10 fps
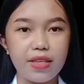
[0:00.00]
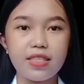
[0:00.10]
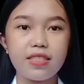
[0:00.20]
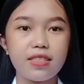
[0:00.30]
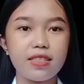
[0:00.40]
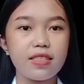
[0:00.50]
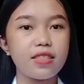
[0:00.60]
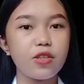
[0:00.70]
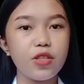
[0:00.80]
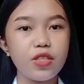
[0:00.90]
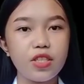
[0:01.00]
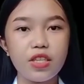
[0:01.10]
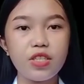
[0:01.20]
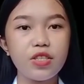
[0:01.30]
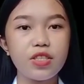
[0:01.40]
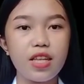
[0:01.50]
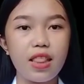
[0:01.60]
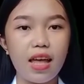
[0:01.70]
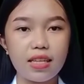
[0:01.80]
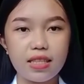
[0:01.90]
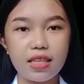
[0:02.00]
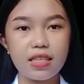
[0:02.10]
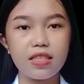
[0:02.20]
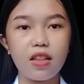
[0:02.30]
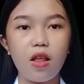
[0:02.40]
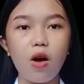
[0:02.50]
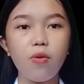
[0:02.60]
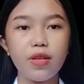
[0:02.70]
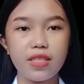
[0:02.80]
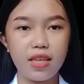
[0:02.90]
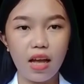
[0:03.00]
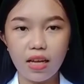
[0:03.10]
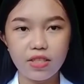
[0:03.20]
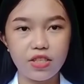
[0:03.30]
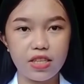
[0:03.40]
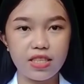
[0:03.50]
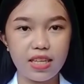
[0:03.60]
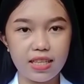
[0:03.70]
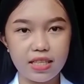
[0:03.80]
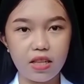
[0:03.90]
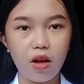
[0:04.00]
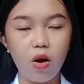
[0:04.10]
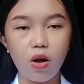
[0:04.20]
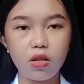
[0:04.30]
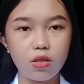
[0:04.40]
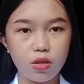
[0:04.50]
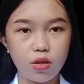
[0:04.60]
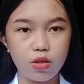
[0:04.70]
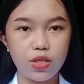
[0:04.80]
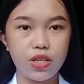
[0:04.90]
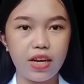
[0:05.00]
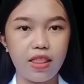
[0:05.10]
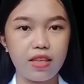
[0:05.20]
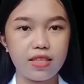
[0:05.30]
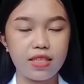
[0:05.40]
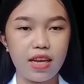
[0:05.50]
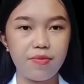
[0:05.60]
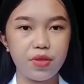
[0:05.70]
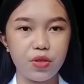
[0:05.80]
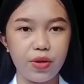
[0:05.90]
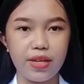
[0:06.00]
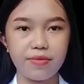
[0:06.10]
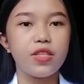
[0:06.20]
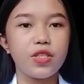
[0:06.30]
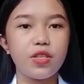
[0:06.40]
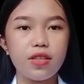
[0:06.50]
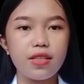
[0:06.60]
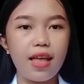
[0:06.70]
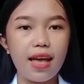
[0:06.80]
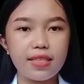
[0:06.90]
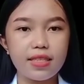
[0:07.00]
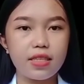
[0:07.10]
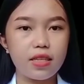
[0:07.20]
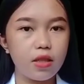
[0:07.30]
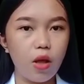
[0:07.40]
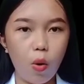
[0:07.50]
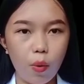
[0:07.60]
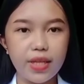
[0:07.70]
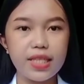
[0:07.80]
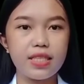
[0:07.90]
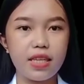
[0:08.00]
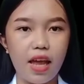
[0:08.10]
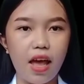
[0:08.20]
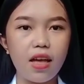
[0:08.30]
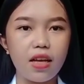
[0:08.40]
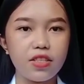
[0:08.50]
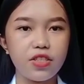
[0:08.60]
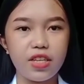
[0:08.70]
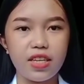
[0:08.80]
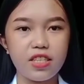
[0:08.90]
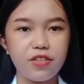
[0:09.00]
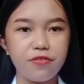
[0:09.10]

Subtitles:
is continue selecting the lowest edges until all nodes are in the same tree. So the next lowest edge is